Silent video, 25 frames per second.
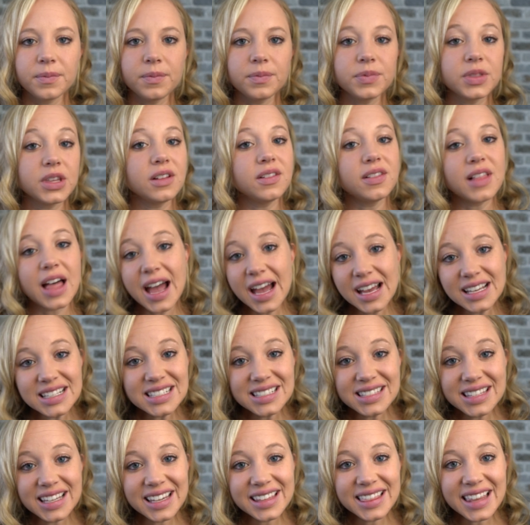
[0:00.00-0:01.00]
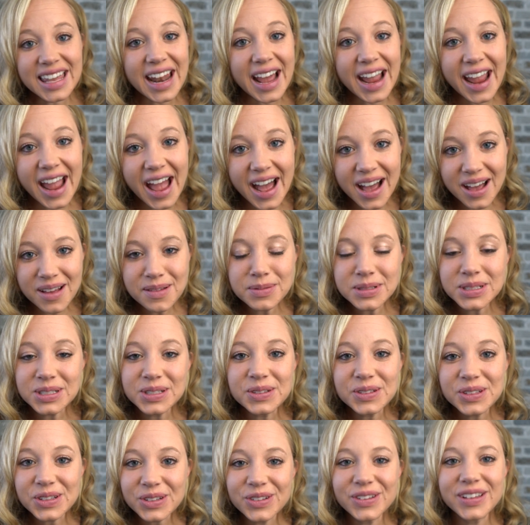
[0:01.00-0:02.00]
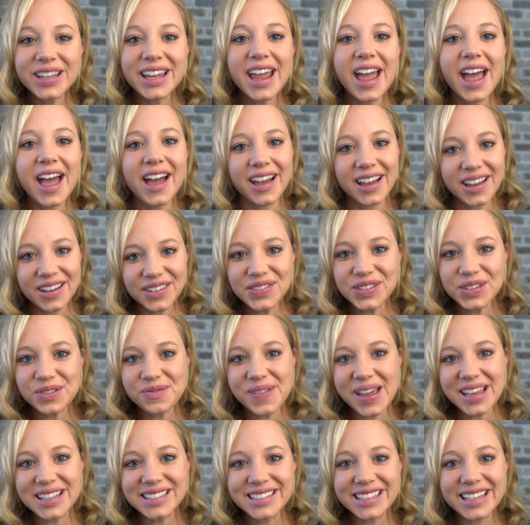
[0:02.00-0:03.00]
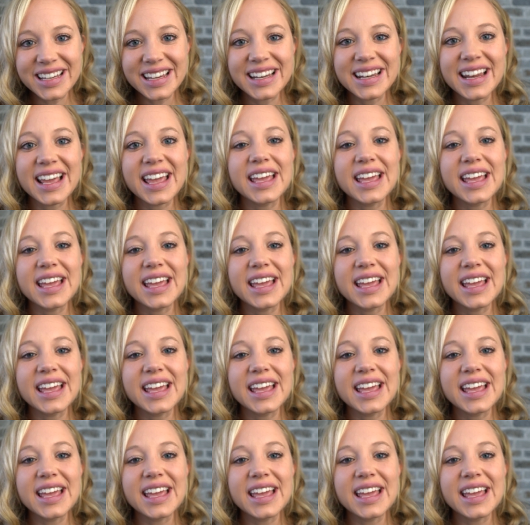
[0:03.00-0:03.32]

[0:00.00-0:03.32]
The last thing that I absolutely have to mention